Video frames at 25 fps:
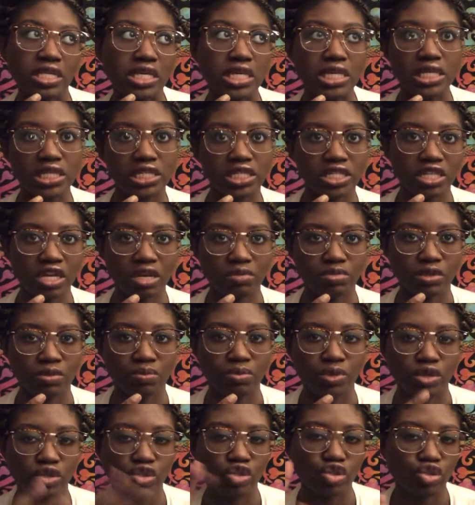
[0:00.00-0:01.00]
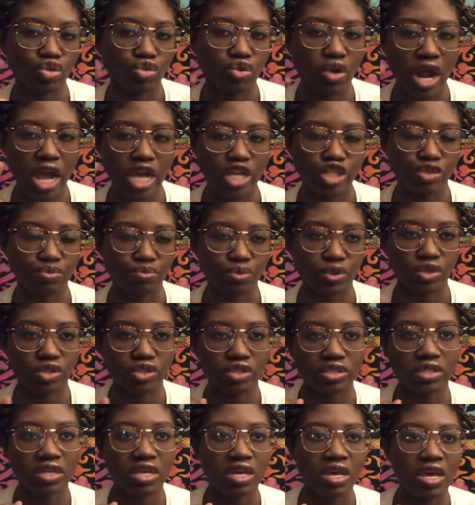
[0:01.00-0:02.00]
these types of books, trash
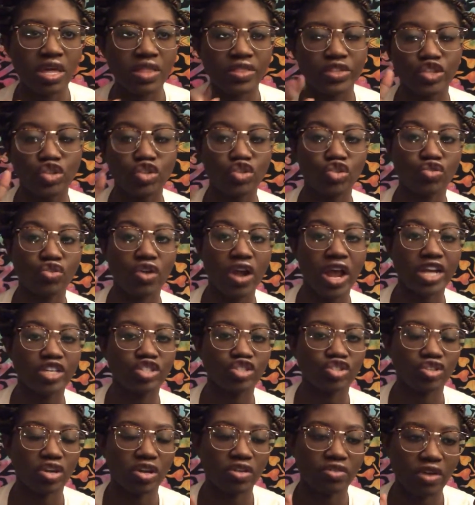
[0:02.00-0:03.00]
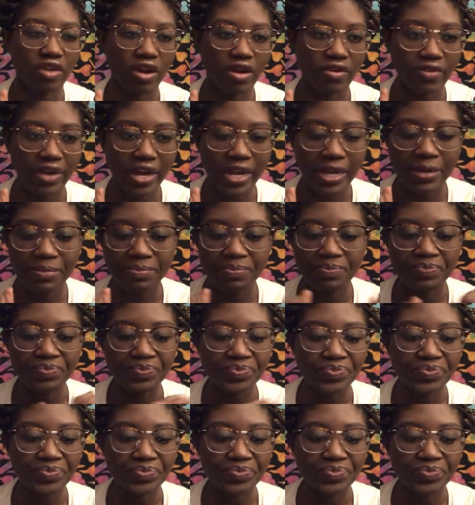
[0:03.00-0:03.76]
books, this trash genre, right?